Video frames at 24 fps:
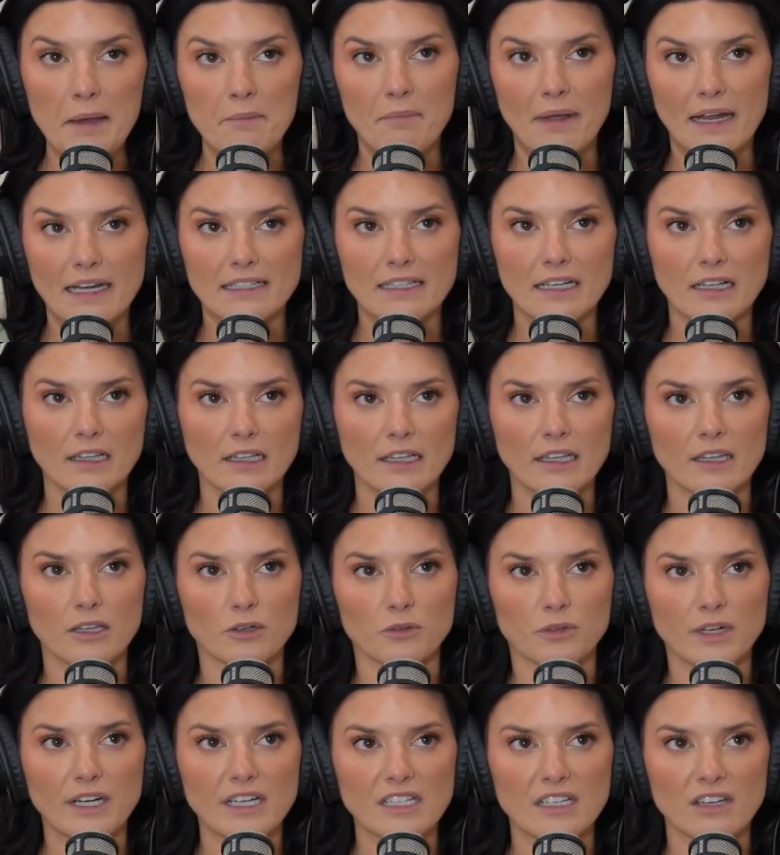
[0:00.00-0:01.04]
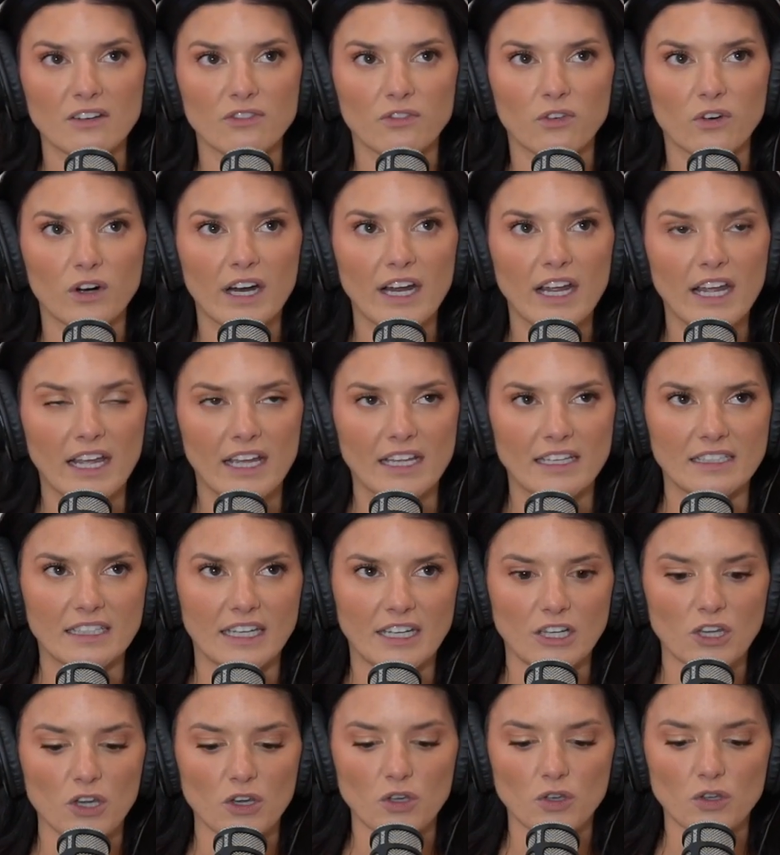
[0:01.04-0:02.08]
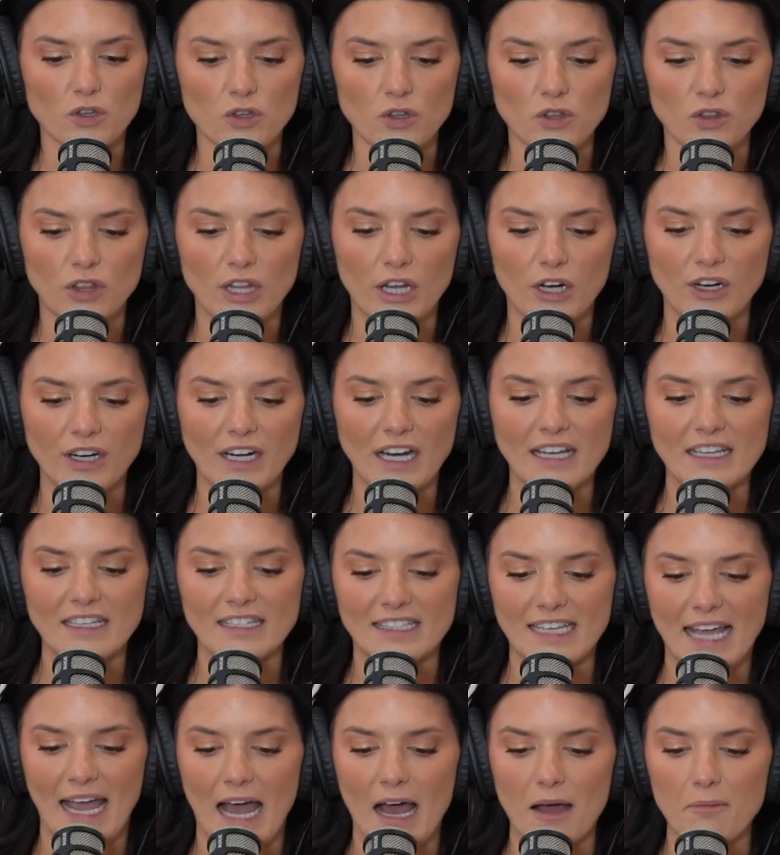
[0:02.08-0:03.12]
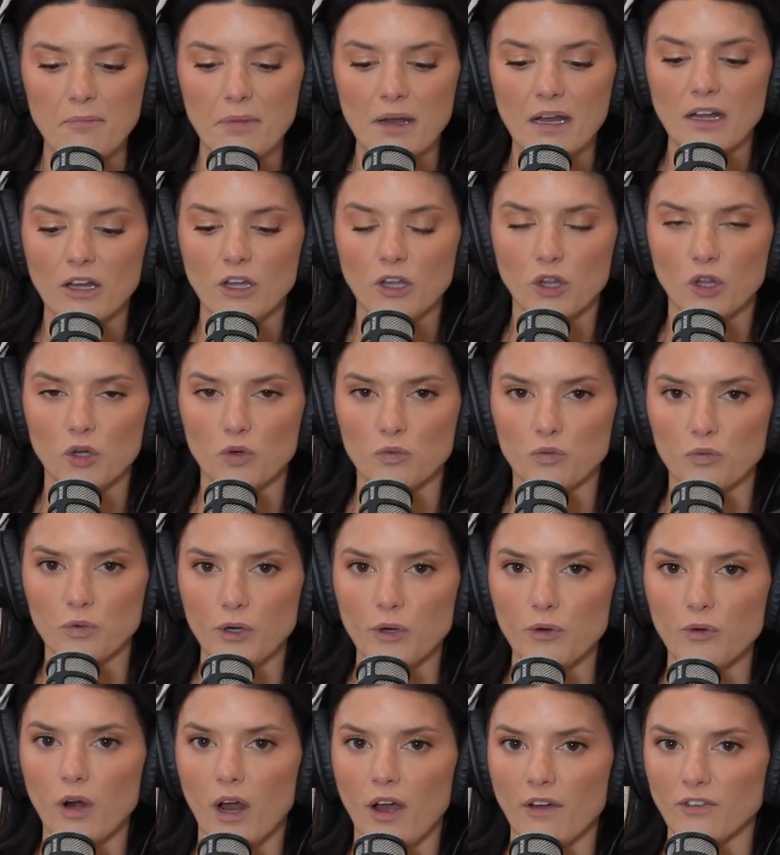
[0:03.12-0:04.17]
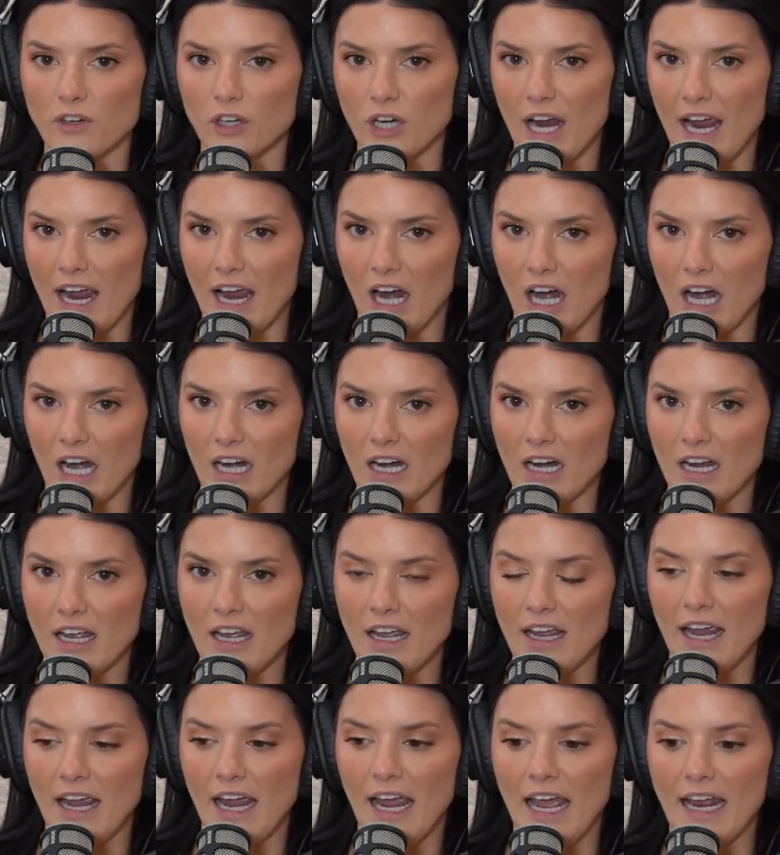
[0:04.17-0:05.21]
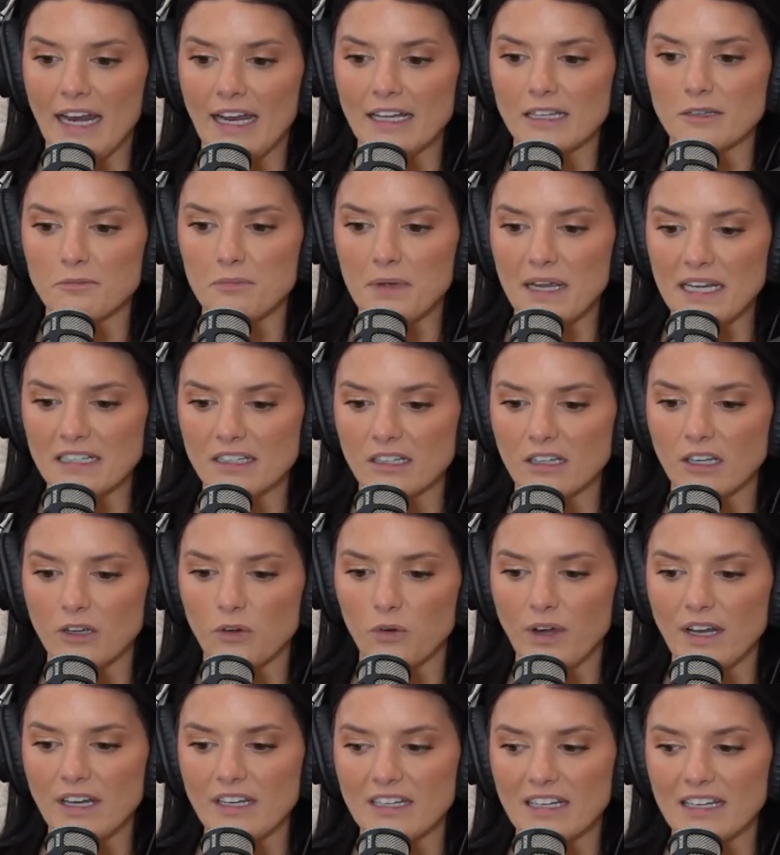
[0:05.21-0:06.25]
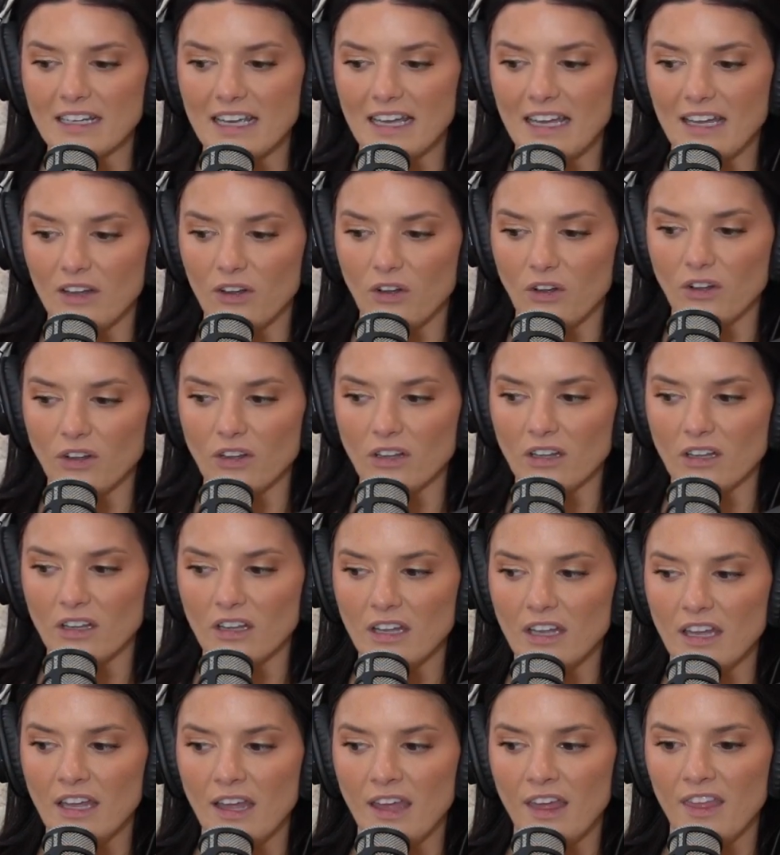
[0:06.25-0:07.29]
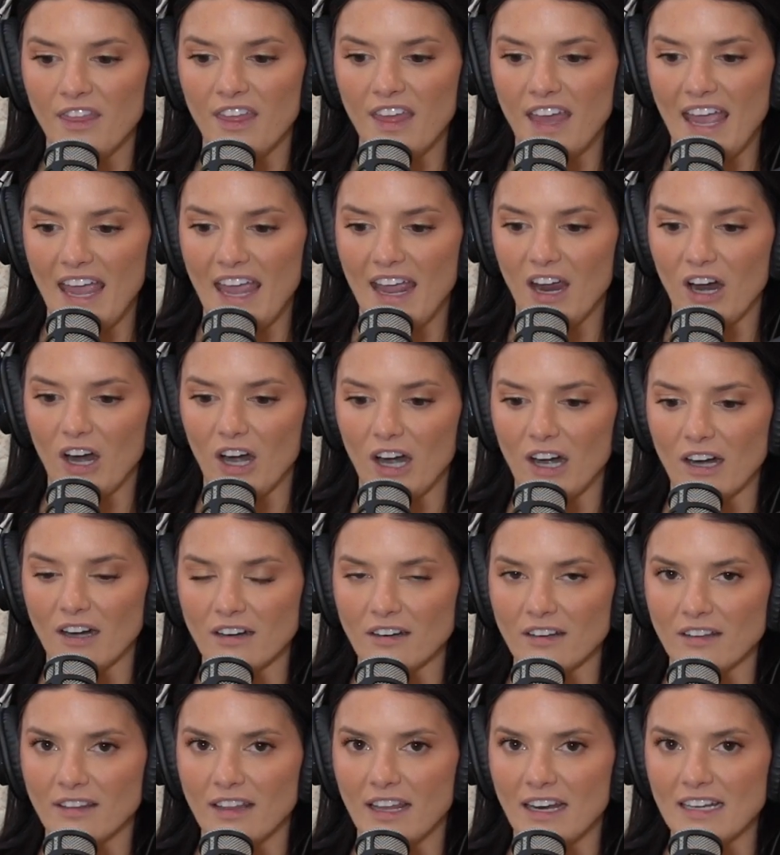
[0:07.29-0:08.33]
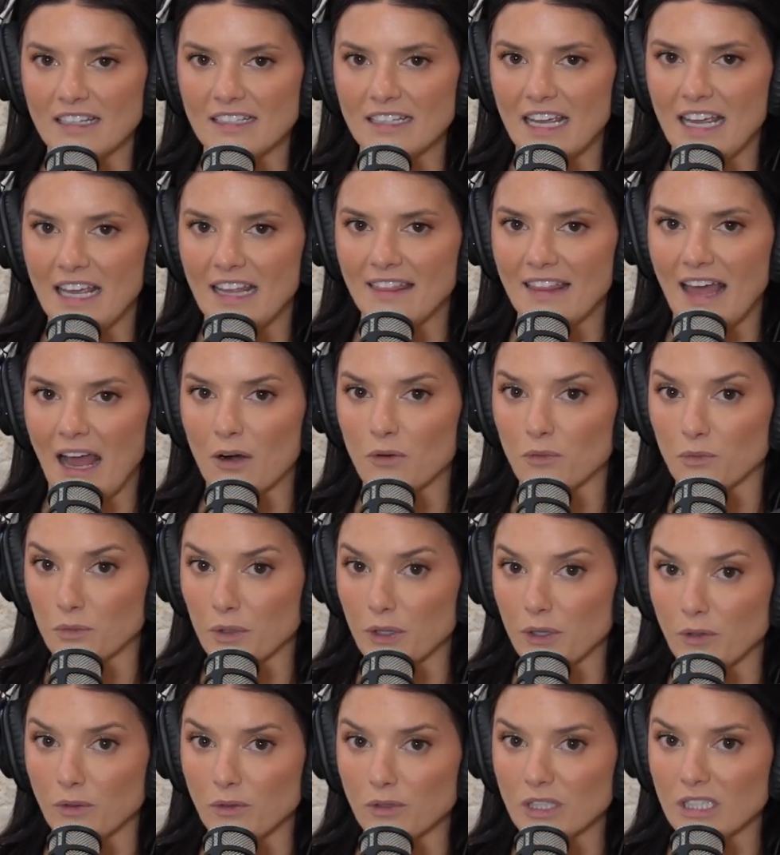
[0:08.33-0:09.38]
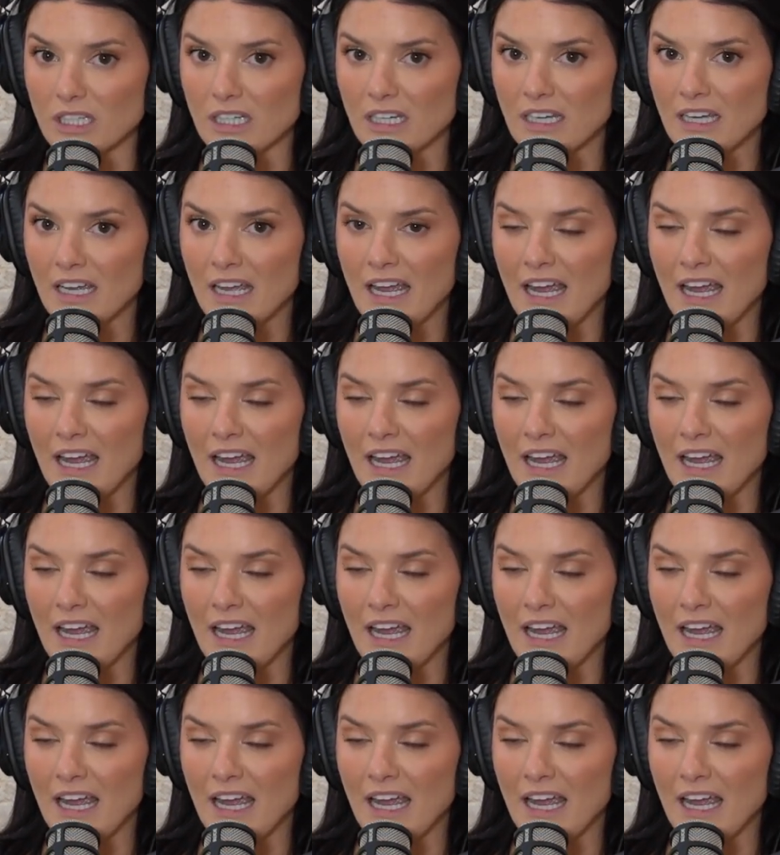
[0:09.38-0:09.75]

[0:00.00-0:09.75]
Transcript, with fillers: Basically, the reason for it is like they're going to zap the root of your hair and it's basically going to kill the hair that is in that root.